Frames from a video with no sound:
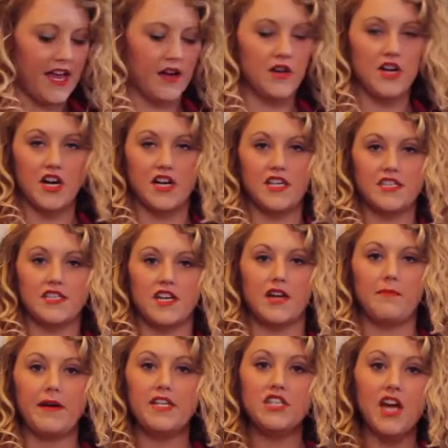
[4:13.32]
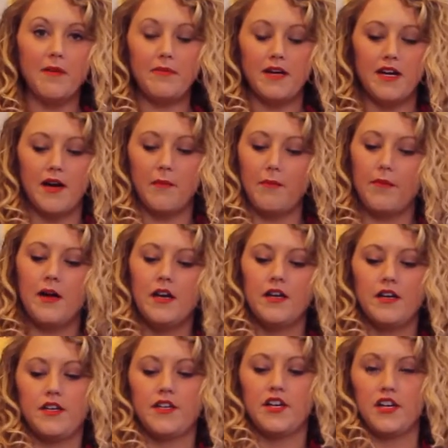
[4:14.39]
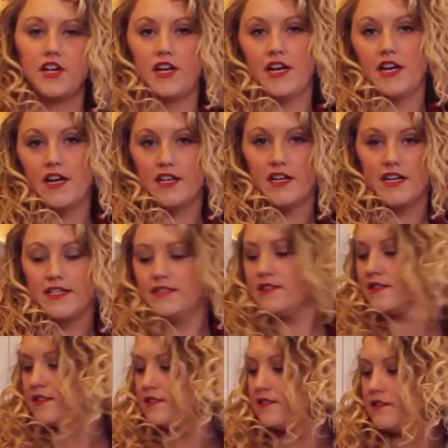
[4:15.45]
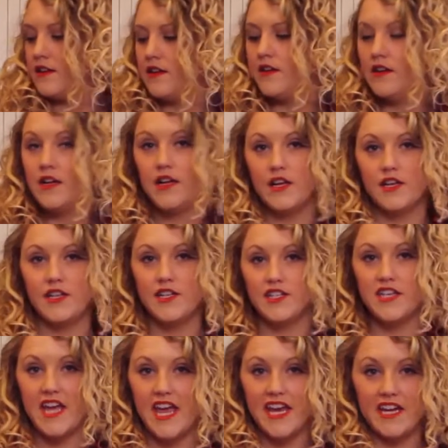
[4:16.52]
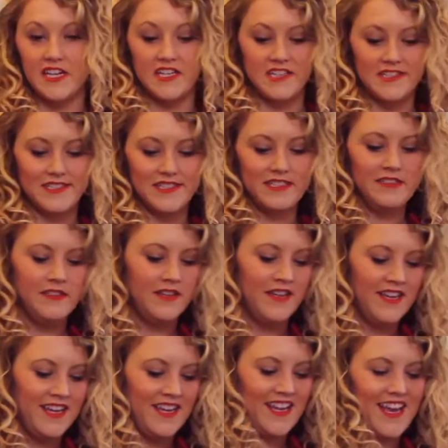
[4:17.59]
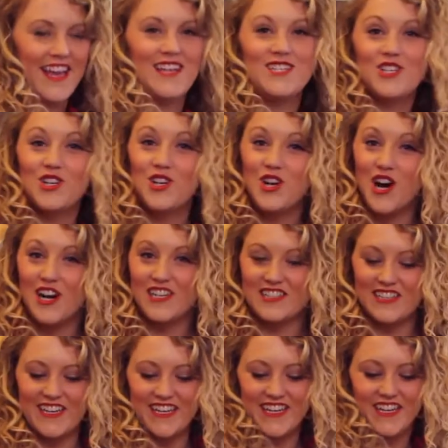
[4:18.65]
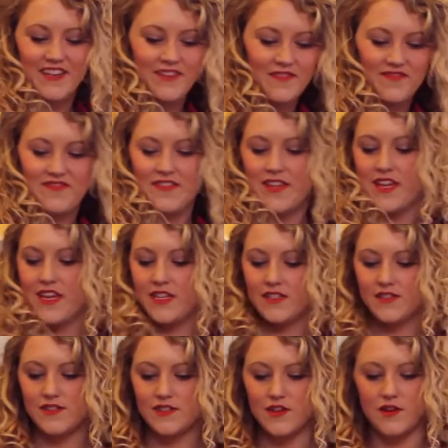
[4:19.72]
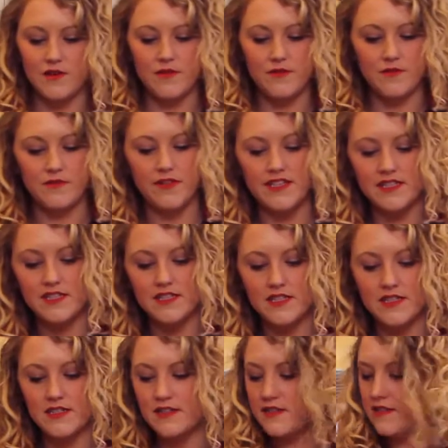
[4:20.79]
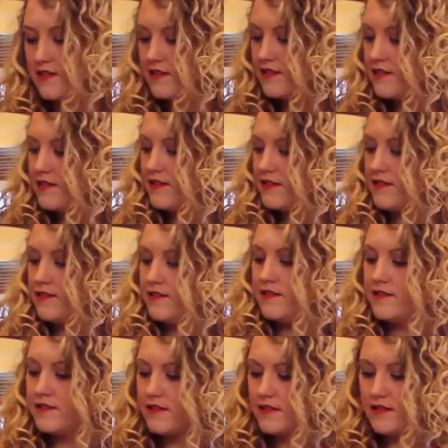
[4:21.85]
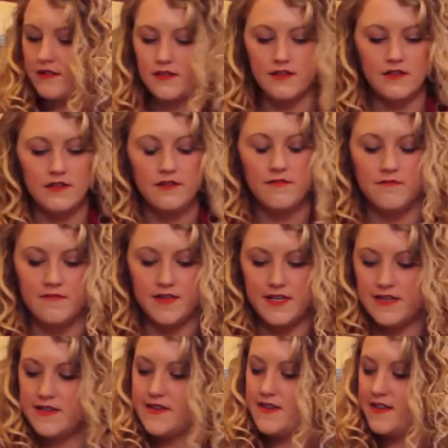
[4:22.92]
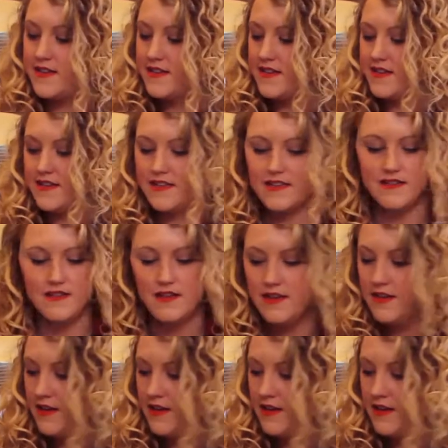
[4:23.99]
And you're going to start by chopping up your green onions, your taters, and your garlic. So let's start with